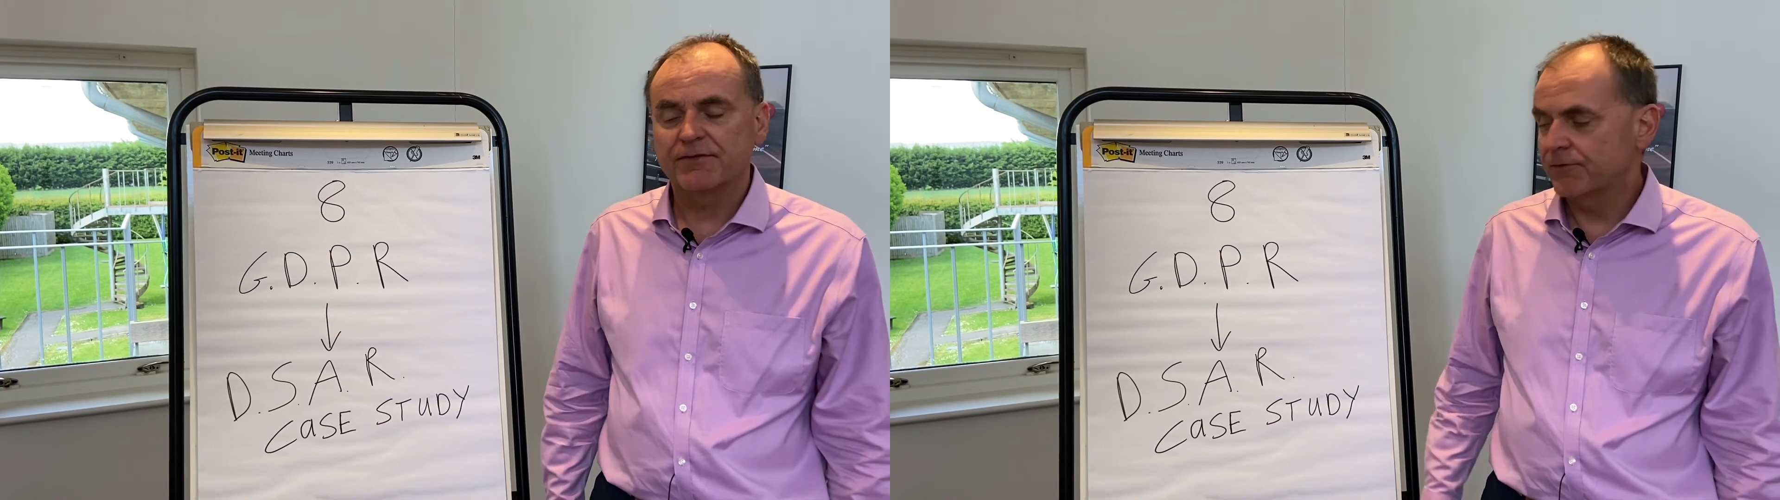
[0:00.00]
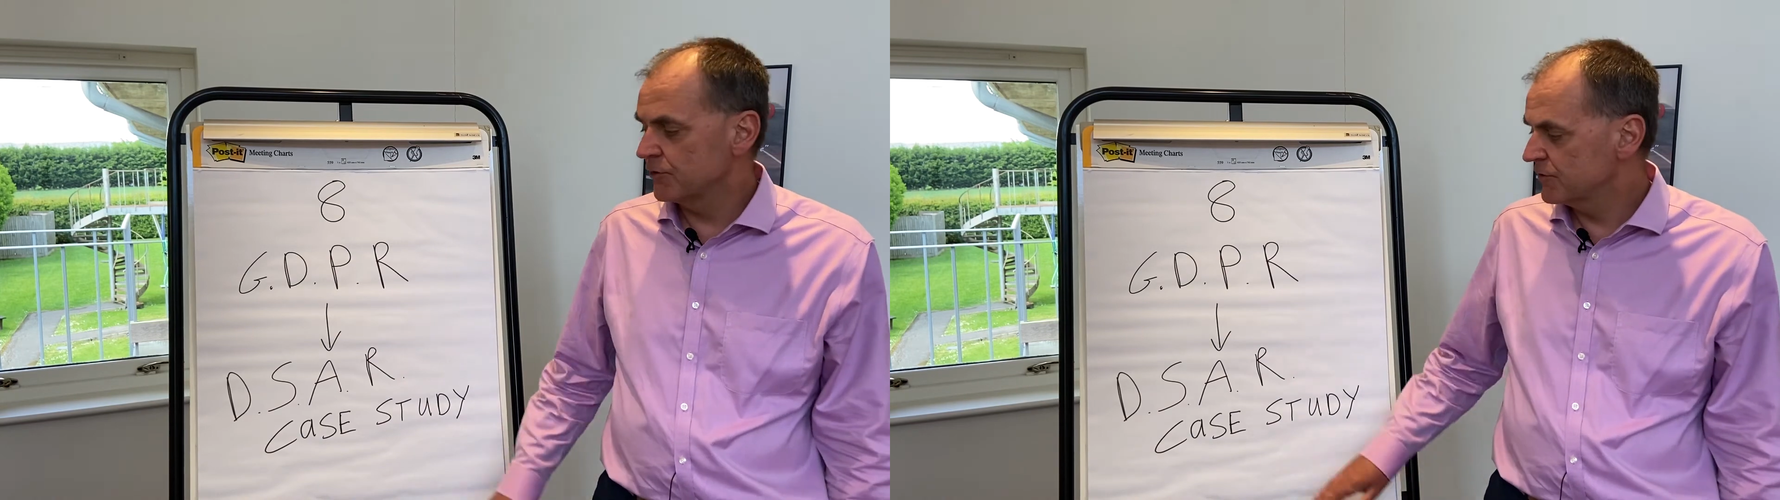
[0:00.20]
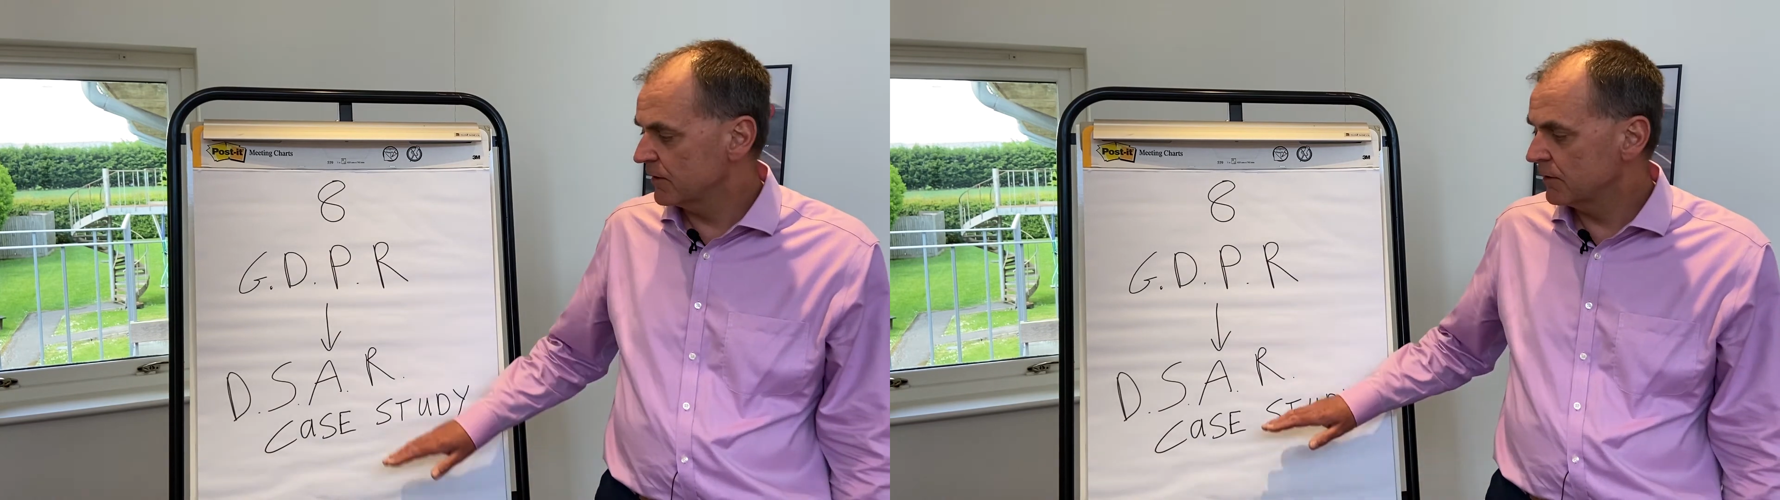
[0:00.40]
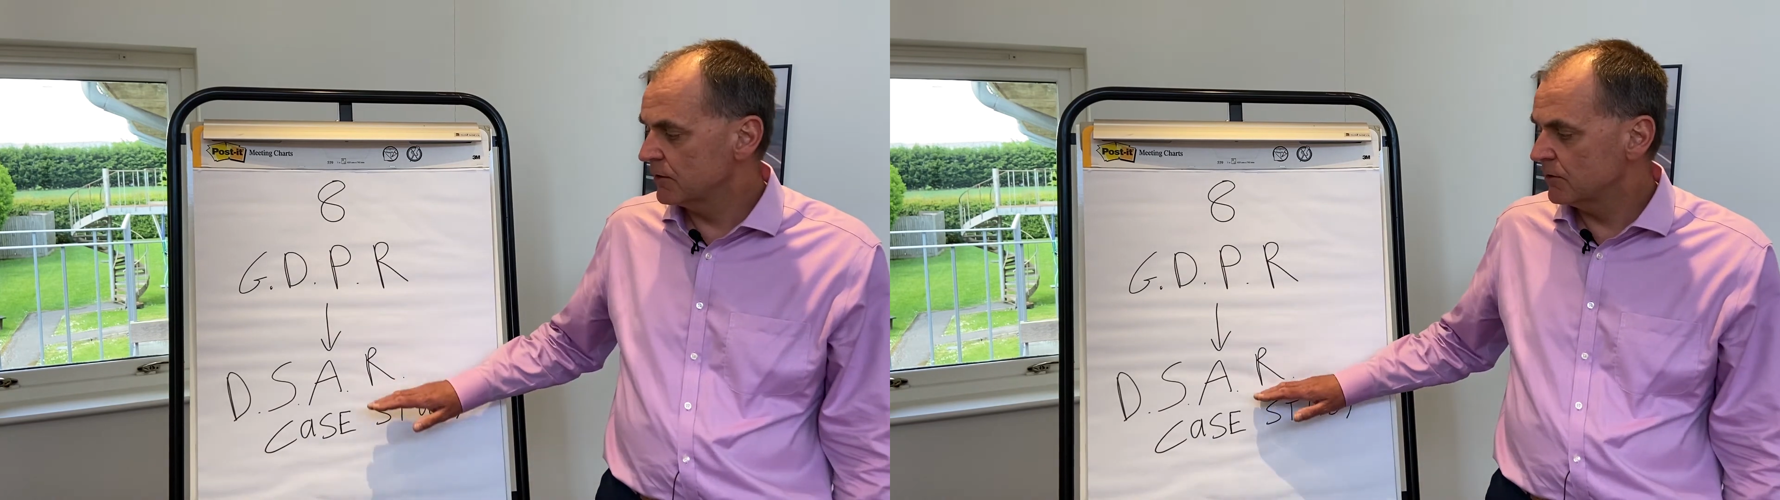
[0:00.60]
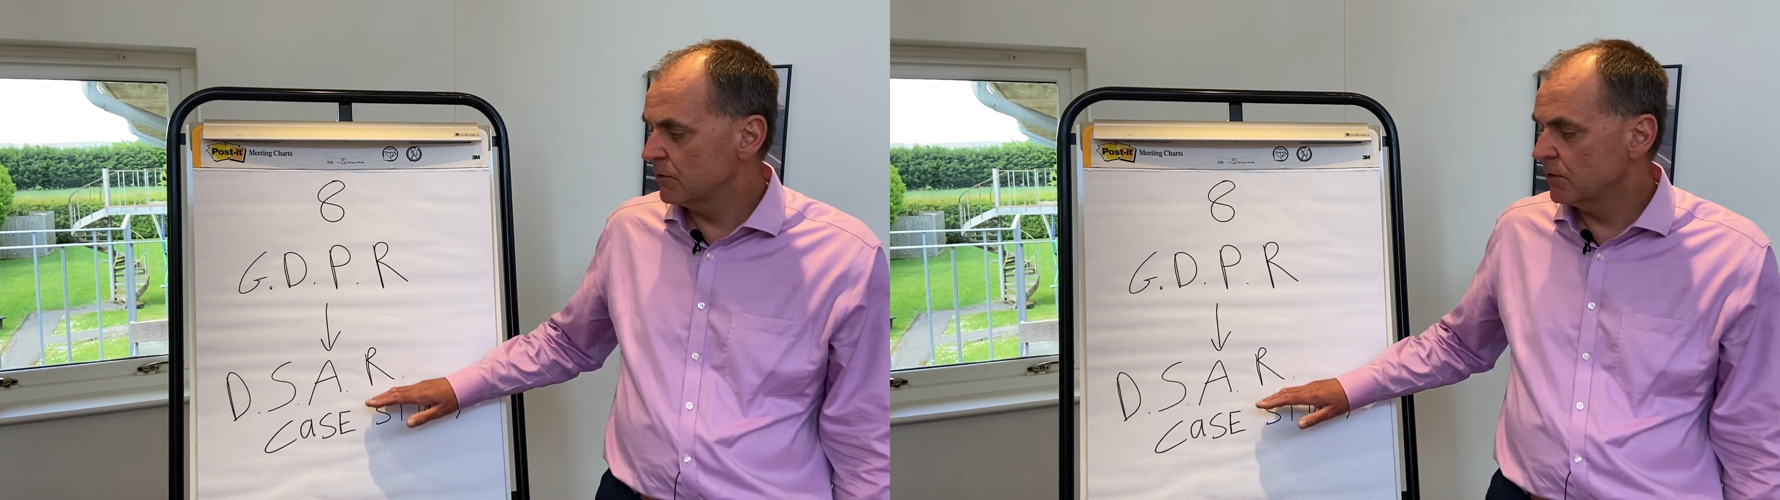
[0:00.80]
first thing they
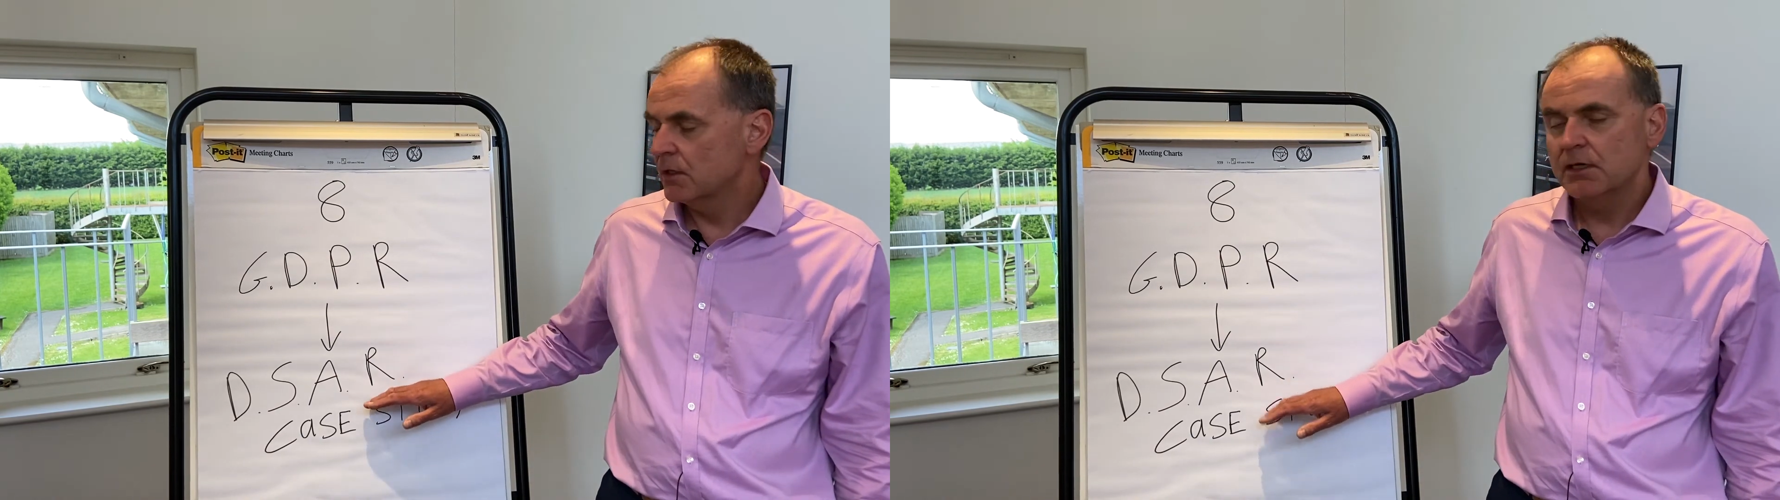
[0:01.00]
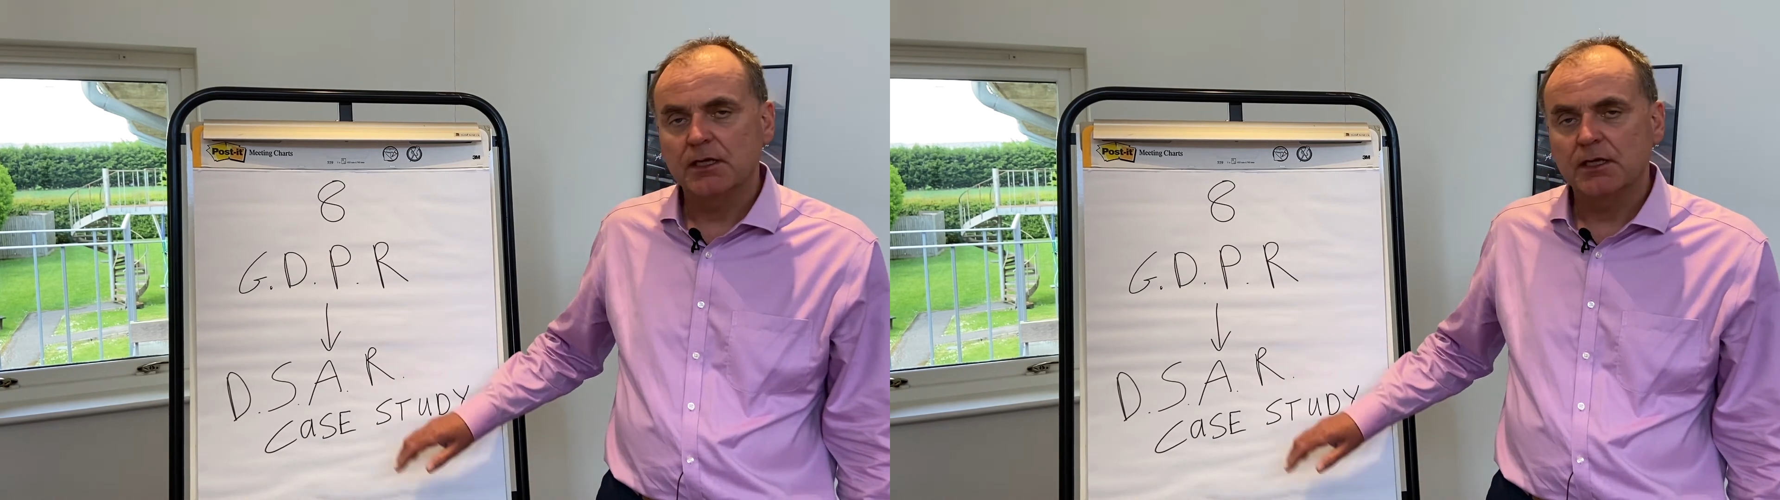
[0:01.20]
do